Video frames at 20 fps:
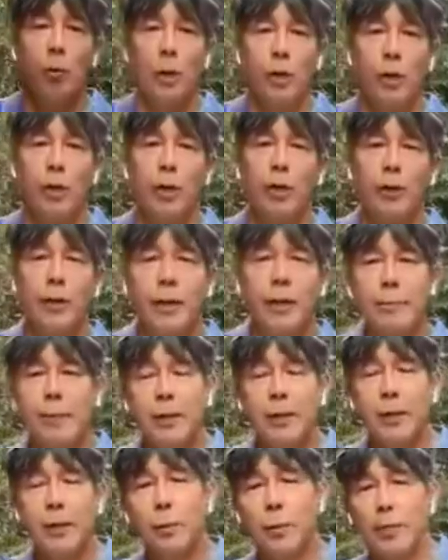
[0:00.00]
We are talking
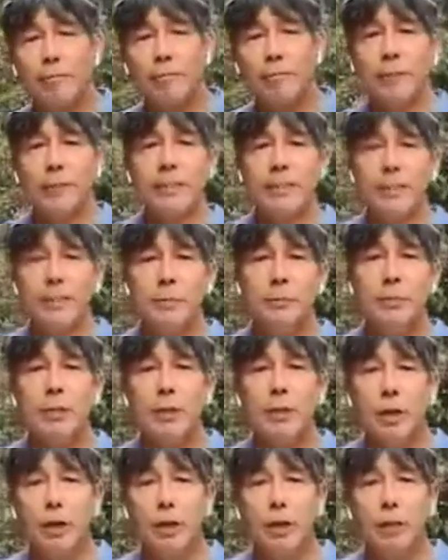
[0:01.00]
about a 21st century
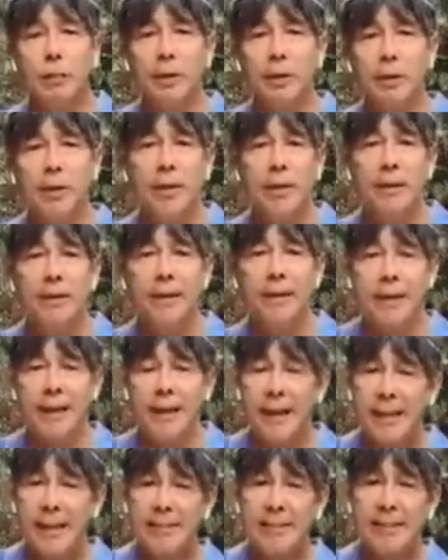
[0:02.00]
economy that
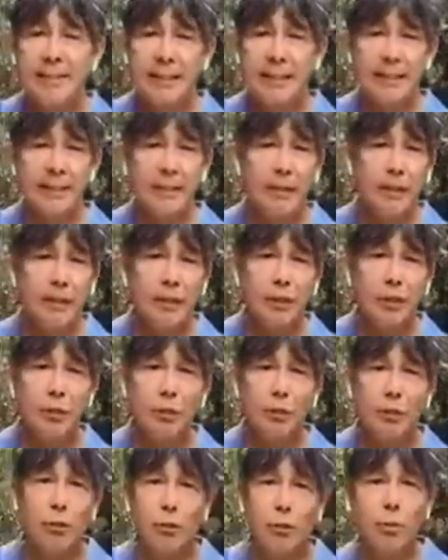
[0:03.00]
has the
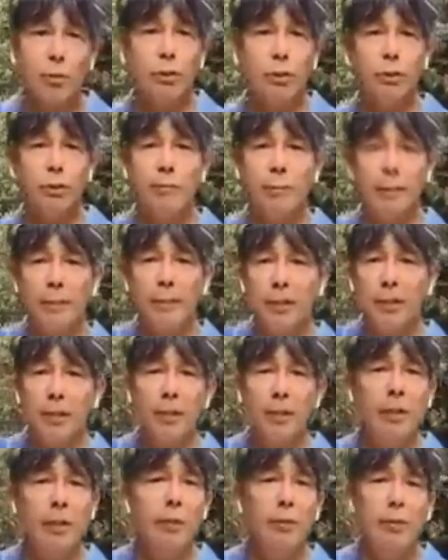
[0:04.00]
technological tools to
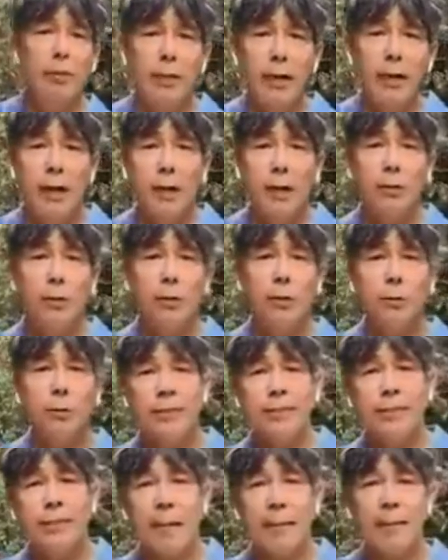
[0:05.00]
measure, to count, to
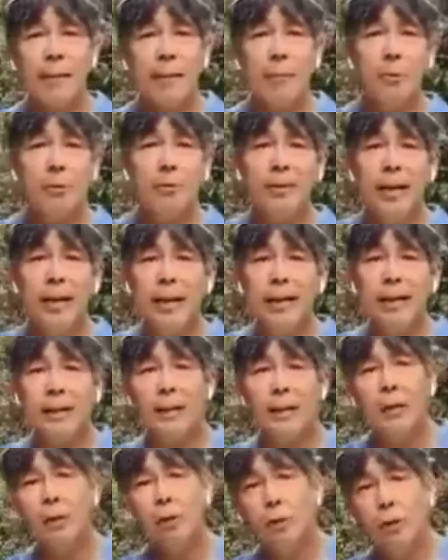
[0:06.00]
examine, protect,
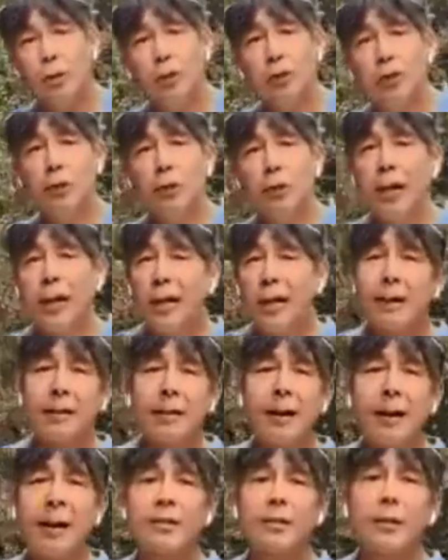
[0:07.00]
nurture,
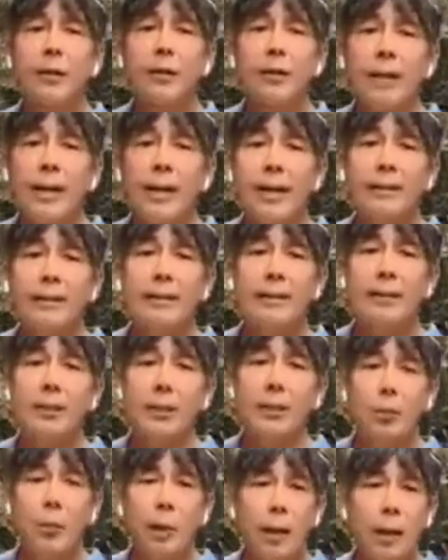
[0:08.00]
analyze, collect,
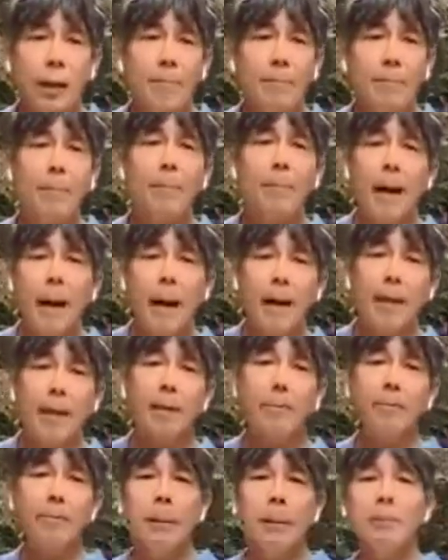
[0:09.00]
describe,
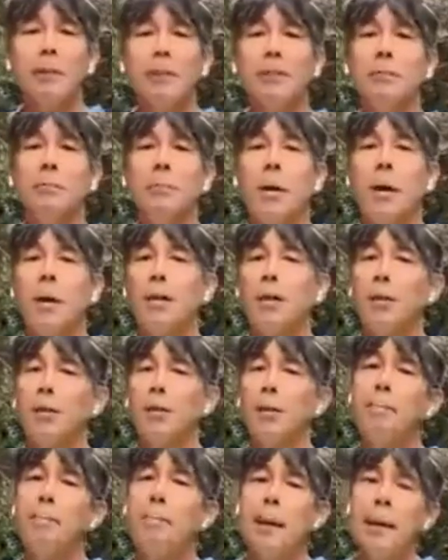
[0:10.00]
compile, publish, monitor,
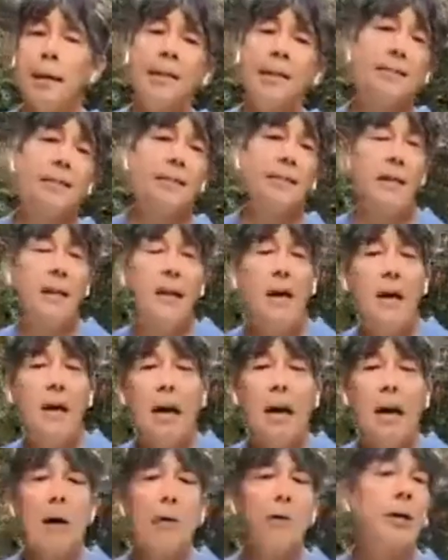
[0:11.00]
and manage
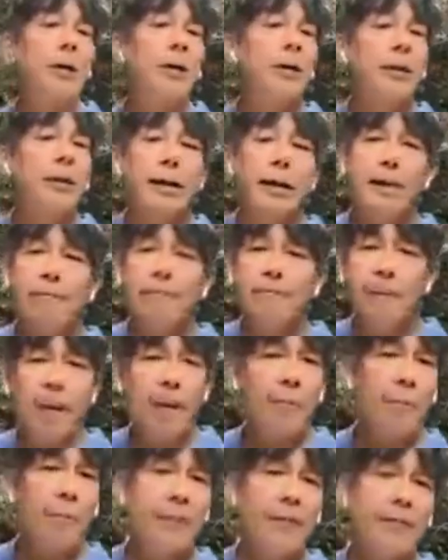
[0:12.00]
our
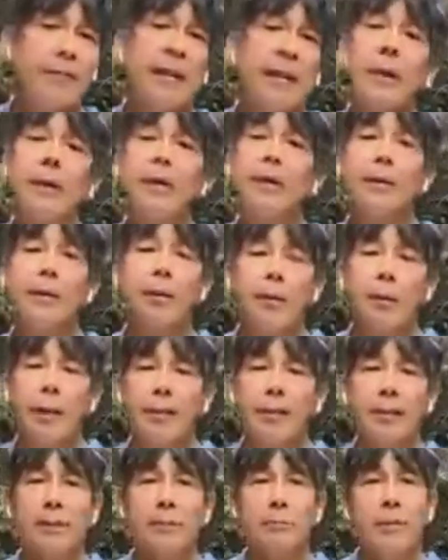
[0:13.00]
environments and our
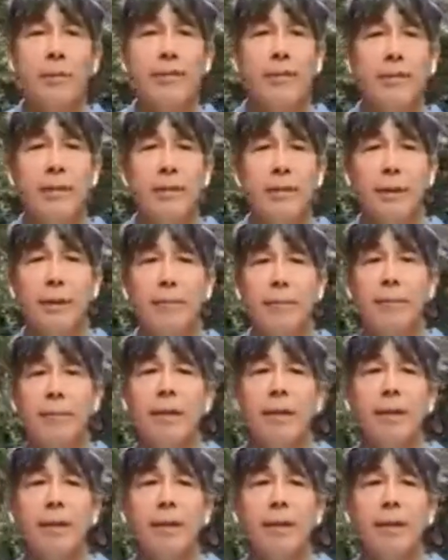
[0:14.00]
interactions with each other.